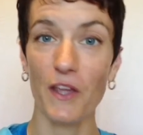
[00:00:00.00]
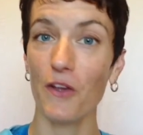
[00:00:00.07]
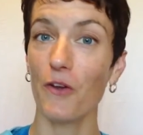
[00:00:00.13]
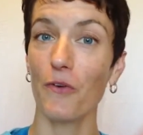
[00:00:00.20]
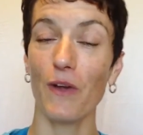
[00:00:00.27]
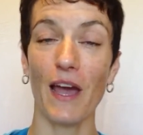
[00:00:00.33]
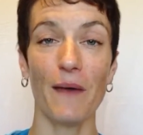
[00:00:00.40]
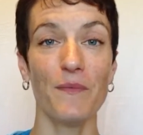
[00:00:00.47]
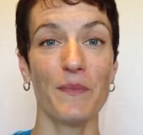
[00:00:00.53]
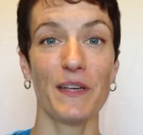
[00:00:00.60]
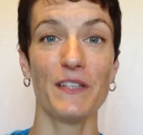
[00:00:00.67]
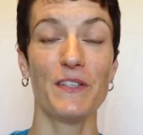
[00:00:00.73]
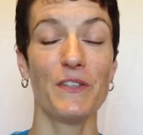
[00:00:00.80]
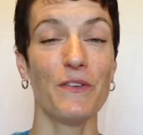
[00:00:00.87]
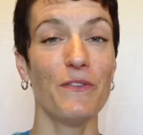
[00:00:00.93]
Grabbed my
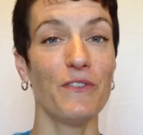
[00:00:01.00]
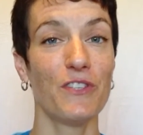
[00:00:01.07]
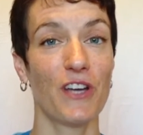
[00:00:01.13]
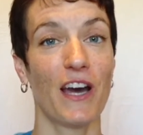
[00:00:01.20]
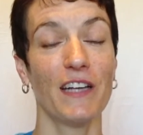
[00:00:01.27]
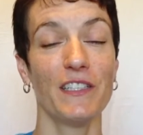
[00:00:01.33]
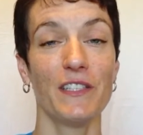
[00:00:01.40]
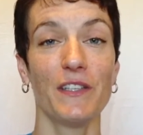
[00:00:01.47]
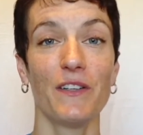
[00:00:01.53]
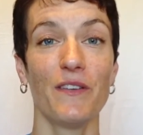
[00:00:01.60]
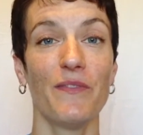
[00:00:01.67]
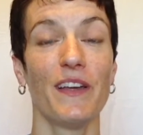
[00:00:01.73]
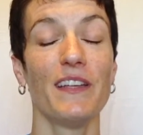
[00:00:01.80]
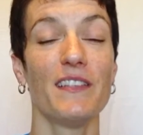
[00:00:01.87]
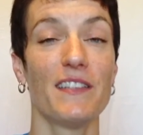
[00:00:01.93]
suit, jogged a little
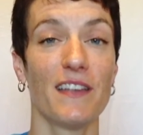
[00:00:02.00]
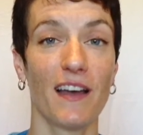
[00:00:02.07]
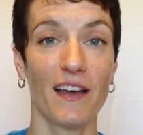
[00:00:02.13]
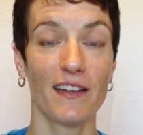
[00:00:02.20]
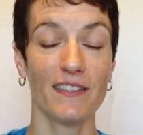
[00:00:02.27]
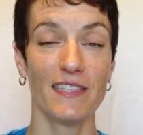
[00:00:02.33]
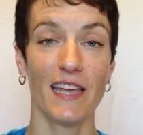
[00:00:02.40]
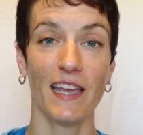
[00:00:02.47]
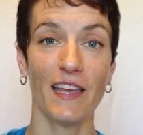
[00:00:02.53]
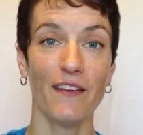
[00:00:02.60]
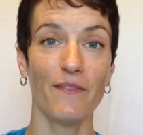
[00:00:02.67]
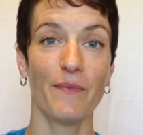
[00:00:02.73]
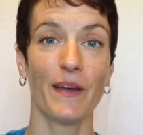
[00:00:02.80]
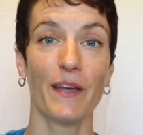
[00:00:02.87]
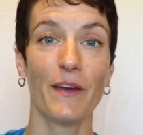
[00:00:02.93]
bit, saw
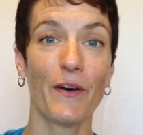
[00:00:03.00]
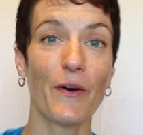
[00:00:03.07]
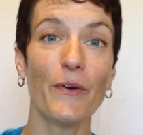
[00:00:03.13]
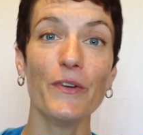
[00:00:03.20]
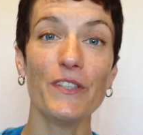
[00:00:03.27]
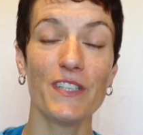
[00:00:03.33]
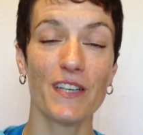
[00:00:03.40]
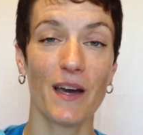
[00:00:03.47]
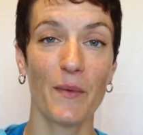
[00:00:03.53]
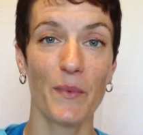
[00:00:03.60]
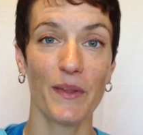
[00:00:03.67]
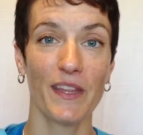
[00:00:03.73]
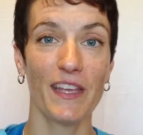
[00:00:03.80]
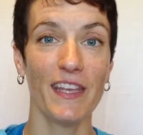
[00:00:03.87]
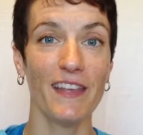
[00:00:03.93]
Dave, my coach, up
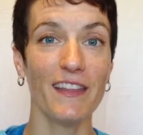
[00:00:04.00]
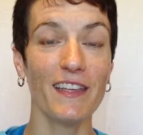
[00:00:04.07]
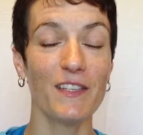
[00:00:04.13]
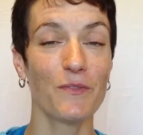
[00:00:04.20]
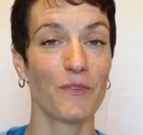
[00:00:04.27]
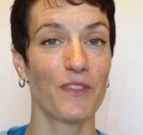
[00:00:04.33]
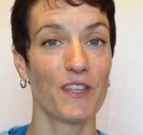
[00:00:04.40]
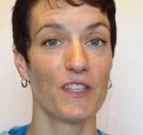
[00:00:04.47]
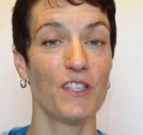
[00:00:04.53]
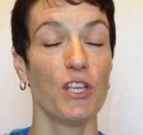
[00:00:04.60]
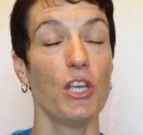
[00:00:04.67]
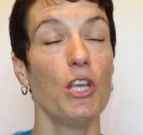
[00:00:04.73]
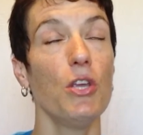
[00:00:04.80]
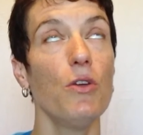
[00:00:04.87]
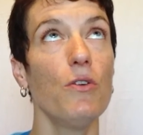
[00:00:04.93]
on the helix with this
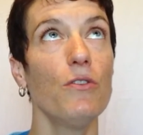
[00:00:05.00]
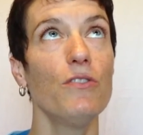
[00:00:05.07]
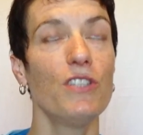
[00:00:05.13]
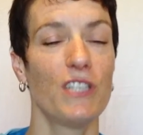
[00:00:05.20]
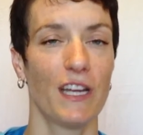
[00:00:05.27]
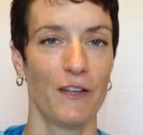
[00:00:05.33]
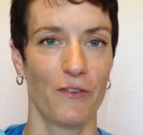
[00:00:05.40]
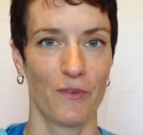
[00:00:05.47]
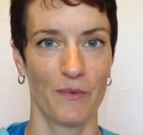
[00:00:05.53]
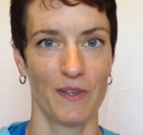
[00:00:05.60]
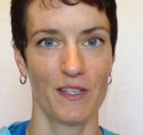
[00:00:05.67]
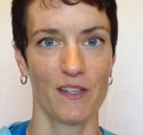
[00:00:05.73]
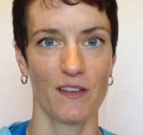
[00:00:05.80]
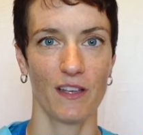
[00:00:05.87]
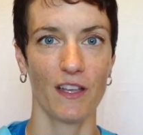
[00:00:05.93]
huge,
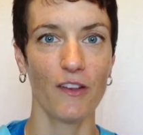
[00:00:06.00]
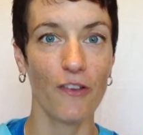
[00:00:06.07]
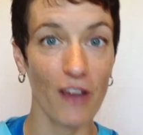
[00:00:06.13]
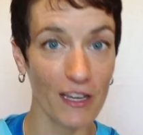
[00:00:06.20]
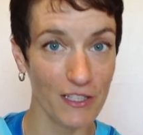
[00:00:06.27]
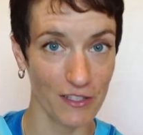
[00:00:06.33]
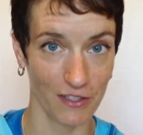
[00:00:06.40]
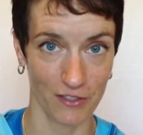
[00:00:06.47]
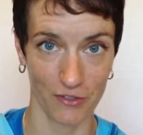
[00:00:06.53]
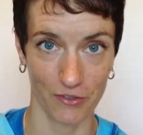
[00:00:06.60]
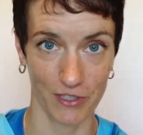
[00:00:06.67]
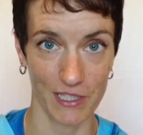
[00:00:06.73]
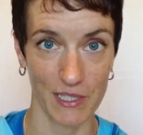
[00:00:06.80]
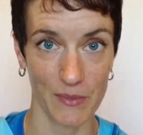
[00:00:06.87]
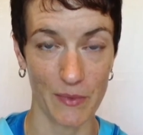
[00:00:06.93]
ginormous
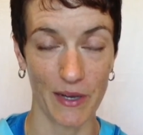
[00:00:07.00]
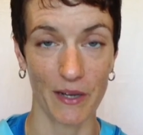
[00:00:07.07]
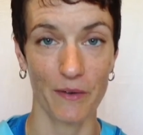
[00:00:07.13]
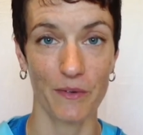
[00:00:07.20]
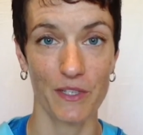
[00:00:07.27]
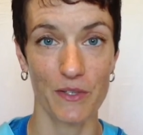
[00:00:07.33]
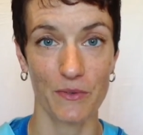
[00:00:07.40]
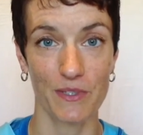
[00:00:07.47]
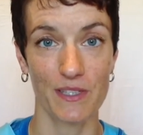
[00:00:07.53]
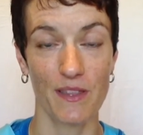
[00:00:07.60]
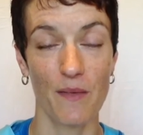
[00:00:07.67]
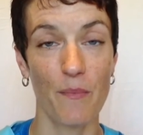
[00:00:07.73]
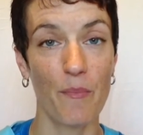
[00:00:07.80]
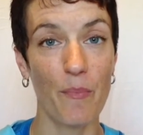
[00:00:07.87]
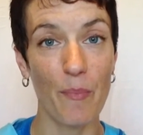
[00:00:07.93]
congratulatory smile, which was
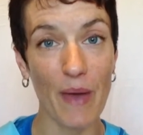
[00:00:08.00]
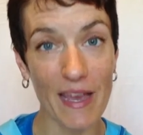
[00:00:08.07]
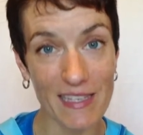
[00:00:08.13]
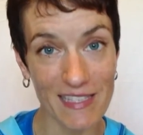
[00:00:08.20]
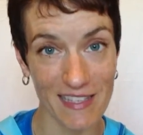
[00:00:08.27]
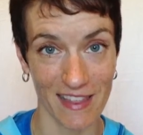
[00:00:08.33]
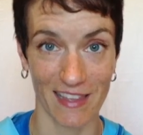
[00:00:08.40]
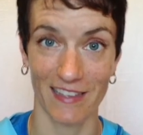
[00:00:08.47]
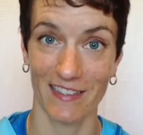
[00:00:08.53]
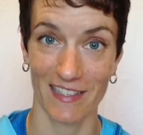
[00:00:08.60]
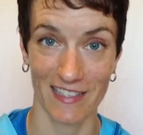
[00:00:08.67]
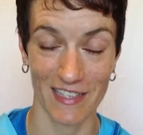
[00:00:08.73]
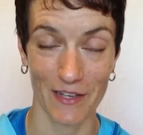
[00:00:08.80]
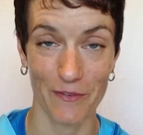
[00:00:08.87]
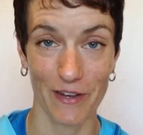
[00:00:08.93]
the best thing to
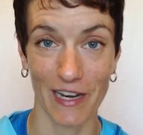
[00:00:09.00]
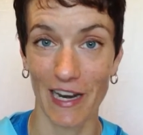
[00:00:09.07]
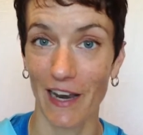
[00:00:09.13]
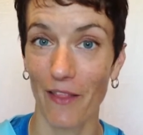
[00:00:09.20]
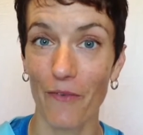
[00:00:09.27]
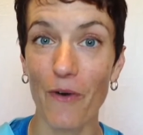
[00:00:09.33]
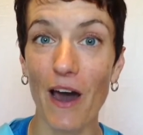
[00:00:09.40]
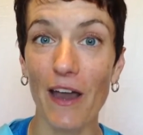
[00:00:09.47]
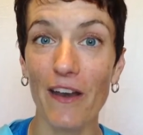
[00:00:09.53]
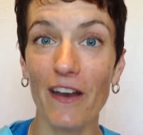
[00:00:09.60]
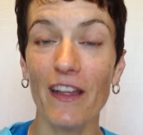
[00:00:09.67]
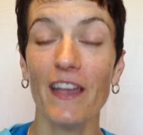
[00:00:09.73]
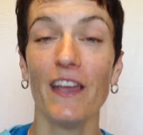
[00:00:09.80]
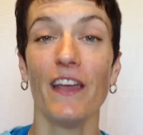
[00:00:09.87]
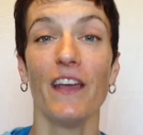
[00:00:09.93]
see right out of the
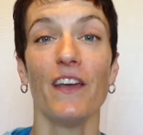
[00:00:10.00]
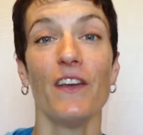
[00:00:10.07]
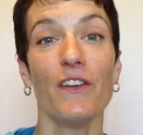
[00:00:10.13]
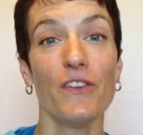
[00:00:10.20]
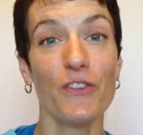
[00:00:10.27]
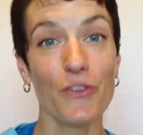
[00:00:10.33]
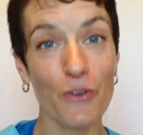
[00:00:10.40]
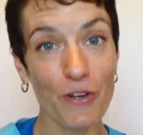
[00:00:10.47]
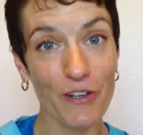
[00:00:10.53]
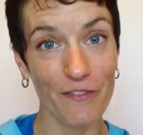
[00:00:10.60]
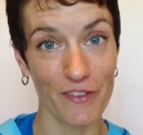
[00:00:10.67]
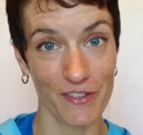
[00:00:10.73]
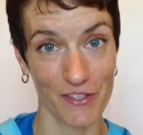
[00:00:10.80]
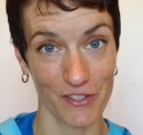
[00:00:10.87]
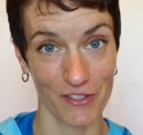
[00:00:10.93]
water, short of
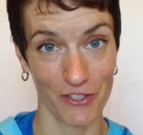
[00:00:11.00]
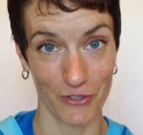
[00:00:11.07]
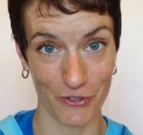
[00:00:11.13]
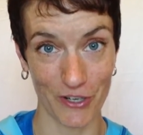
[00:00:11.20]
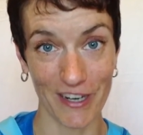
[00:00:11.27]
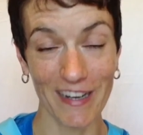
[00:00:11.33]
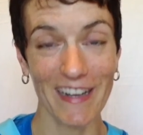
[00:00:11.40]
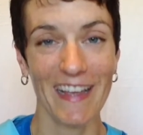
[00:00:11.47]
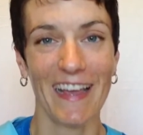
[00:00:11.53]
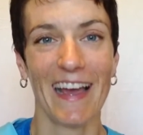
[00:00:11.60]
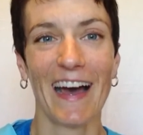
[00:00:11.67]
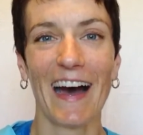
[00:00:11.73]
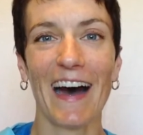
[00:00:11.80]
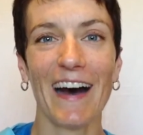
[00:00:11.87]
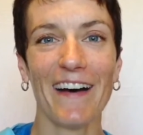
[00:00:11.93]
the shore,
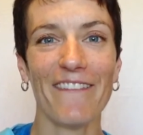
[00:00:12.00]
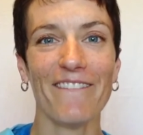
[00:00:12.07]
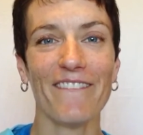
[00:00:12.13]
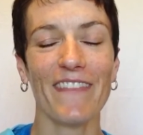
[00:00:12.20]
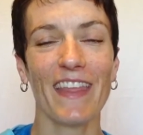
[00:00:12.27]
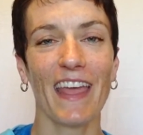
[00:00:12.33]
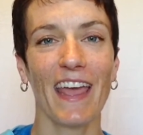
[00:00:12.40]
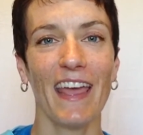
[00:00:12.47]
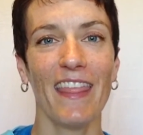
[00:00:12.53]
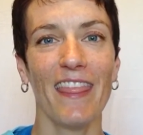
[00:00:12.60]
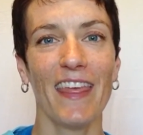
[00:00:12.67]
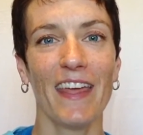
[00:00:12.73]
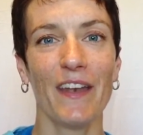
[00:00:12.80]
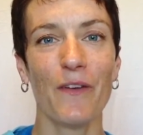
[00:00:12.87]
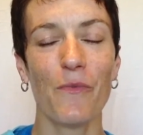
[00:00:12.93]
and
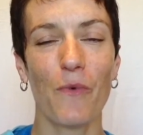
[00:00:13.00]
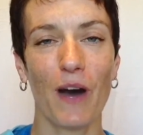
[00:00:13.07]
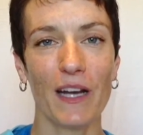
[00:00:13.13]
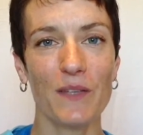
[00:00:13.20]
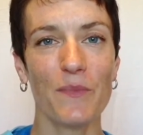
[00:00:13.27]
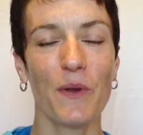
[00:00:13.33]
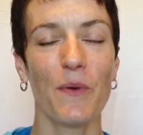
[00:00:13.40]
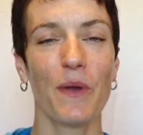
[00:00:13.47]
then walked my